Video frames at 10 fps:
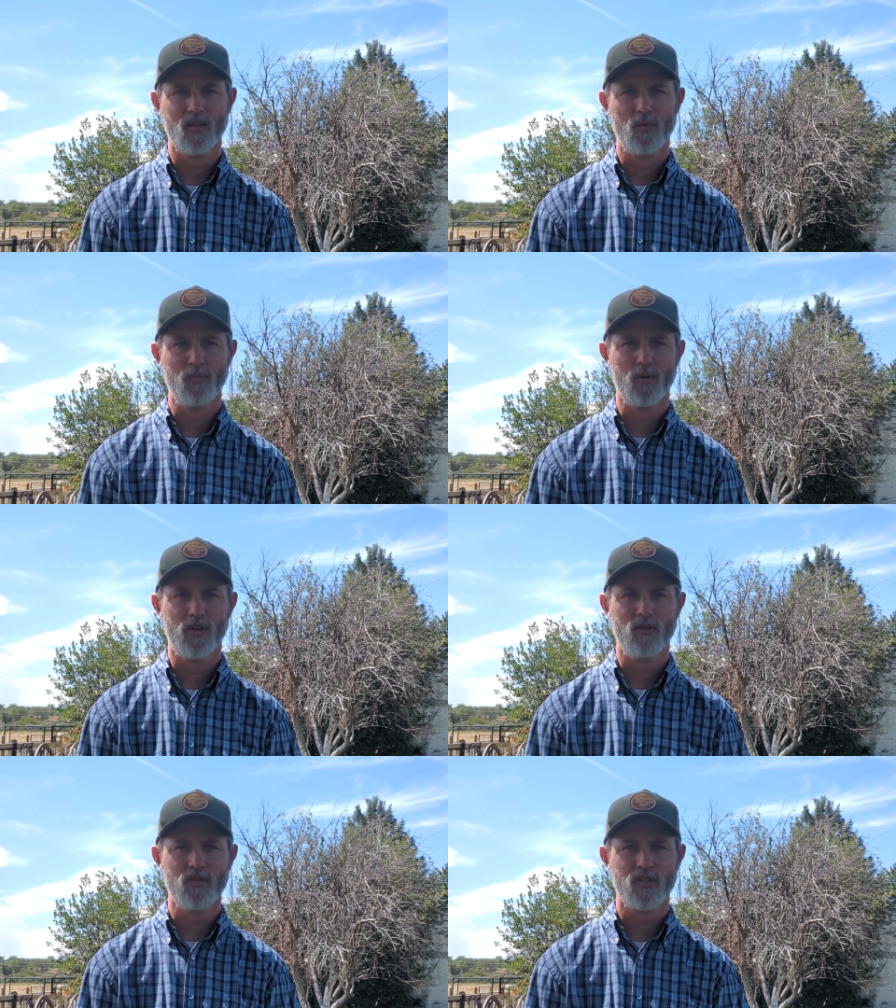that we
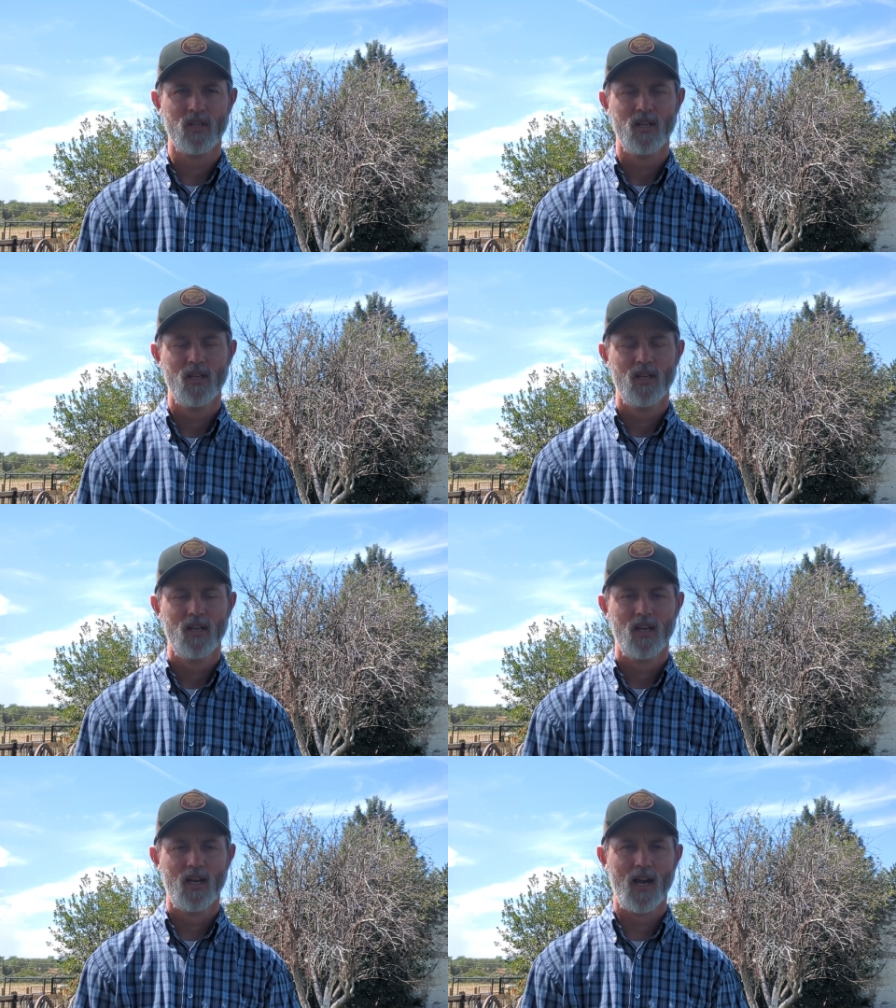produce.
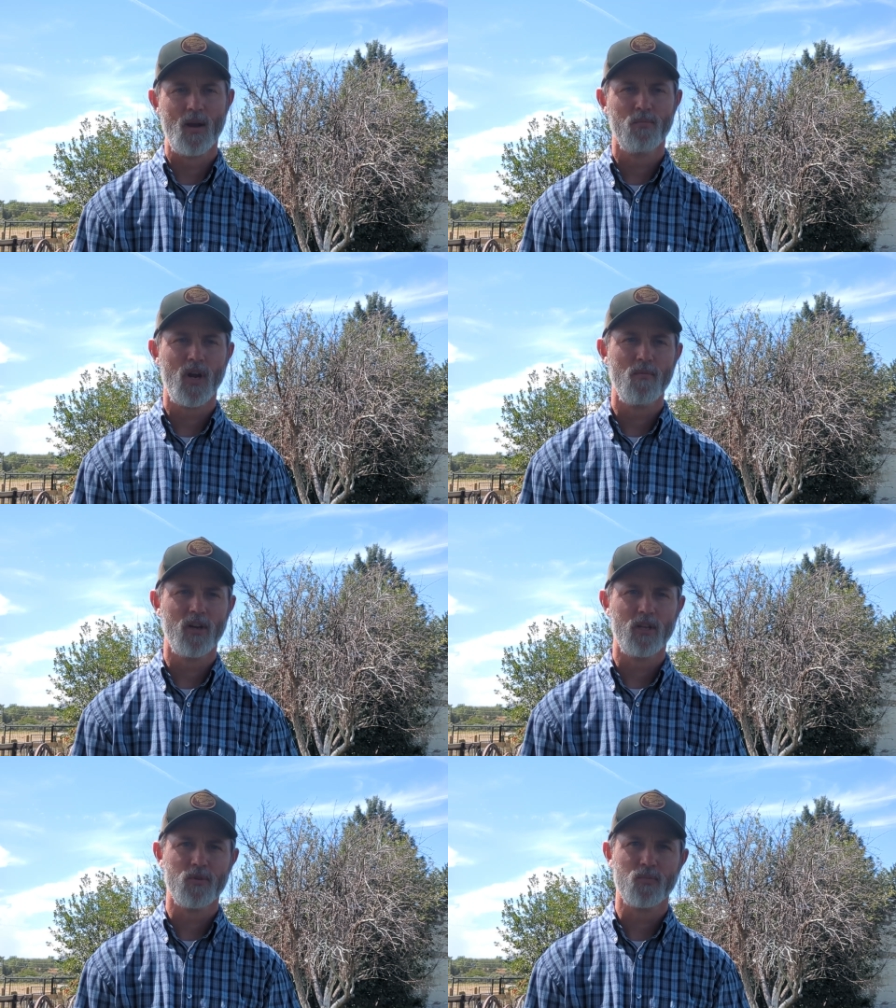Uh, I'm
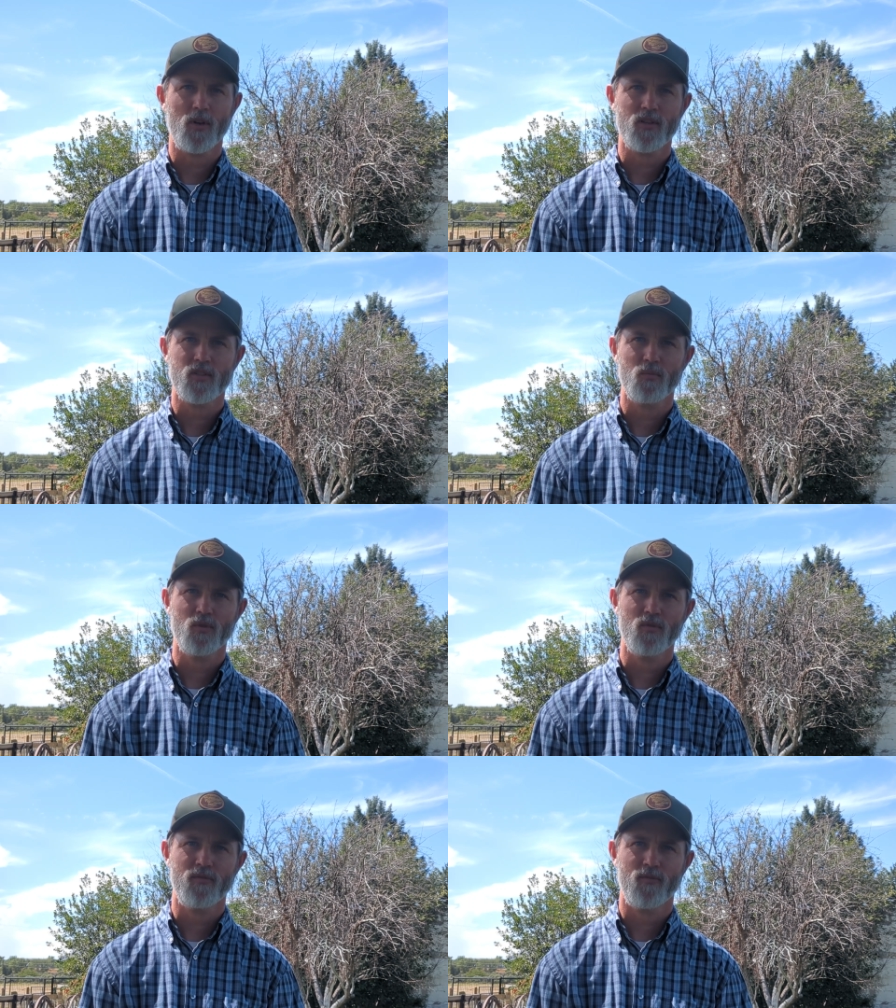primarily
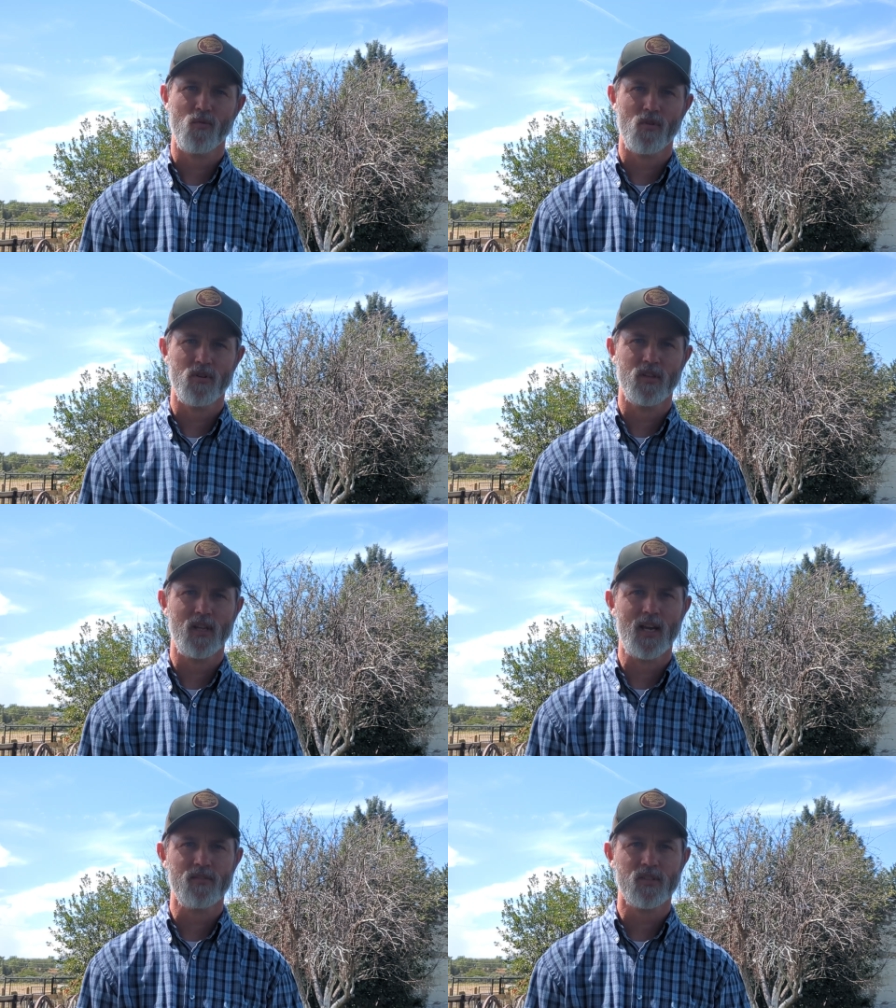responsible for the
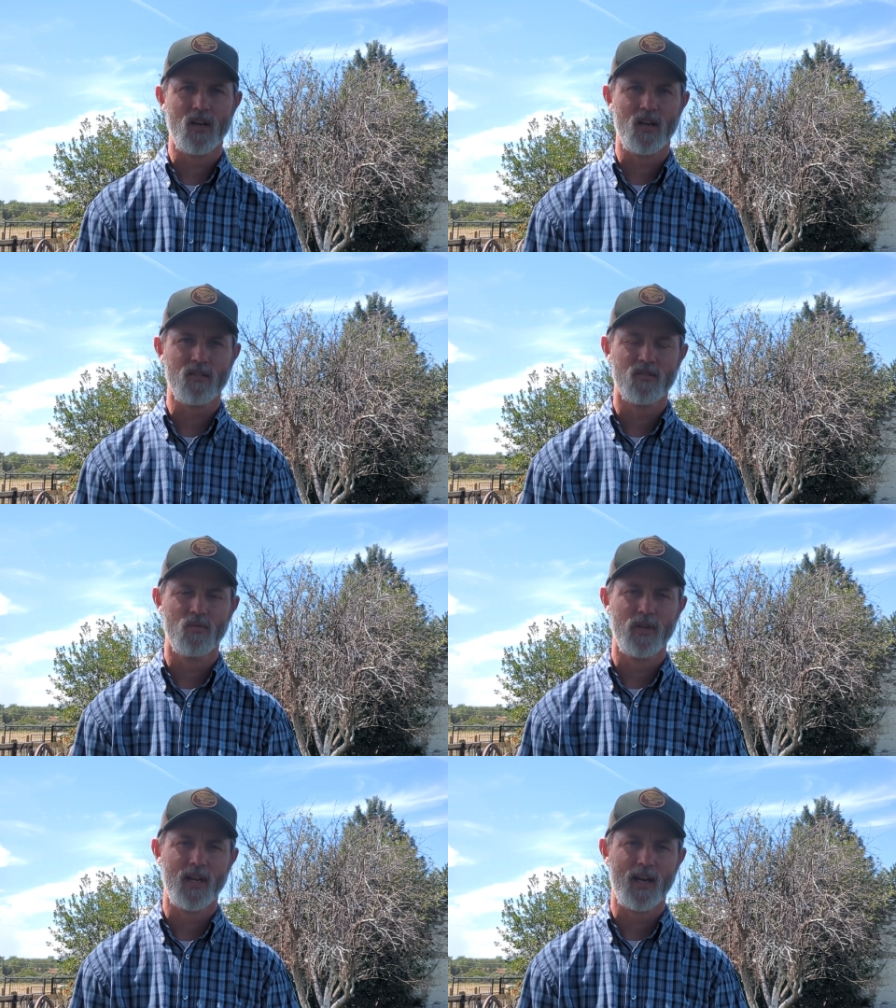livestock,
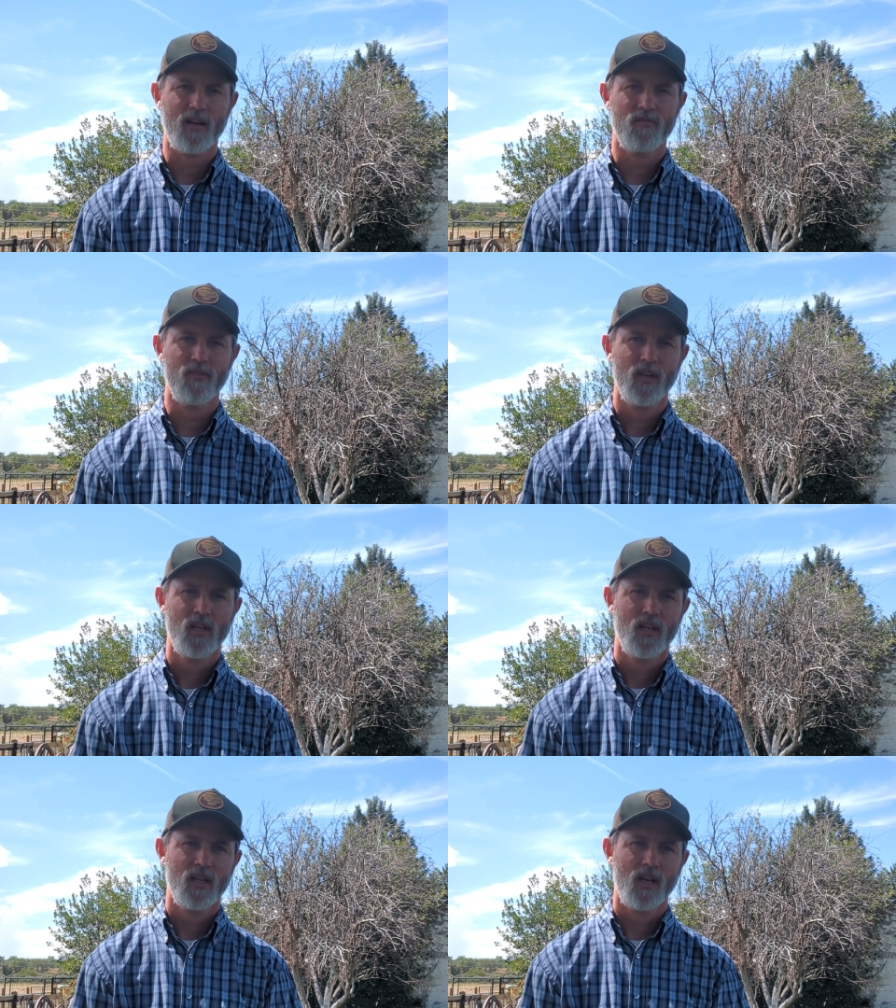so we have
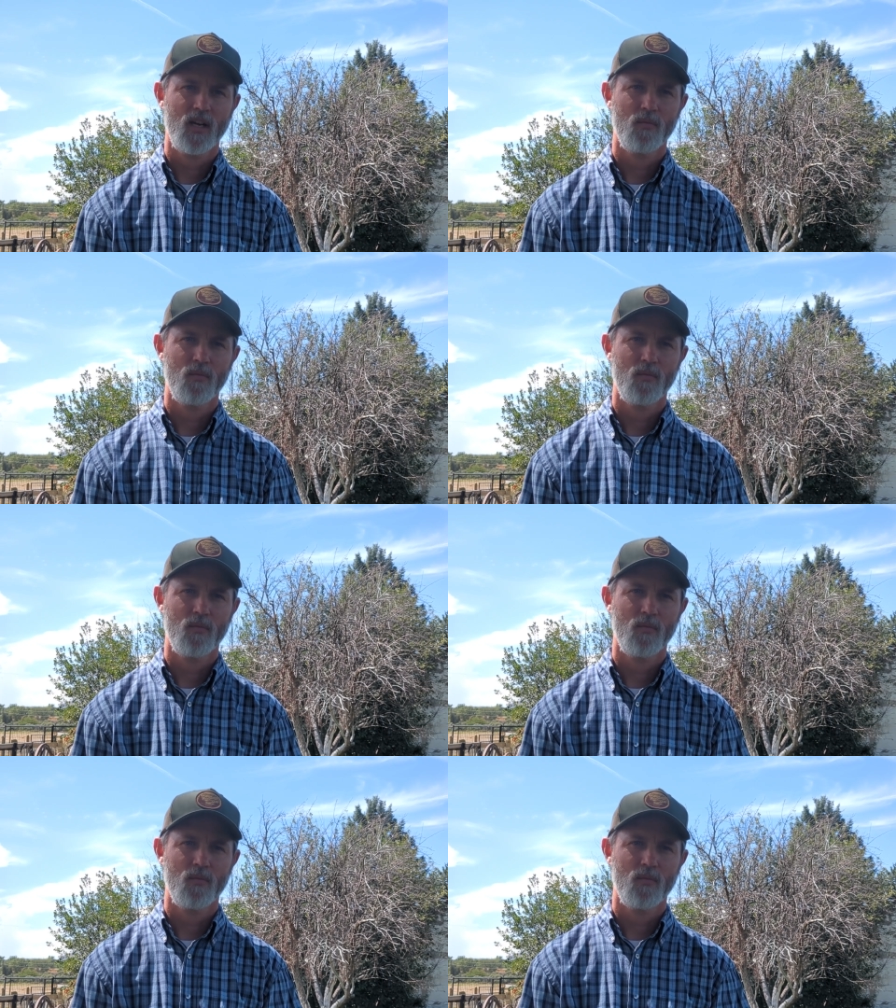uh,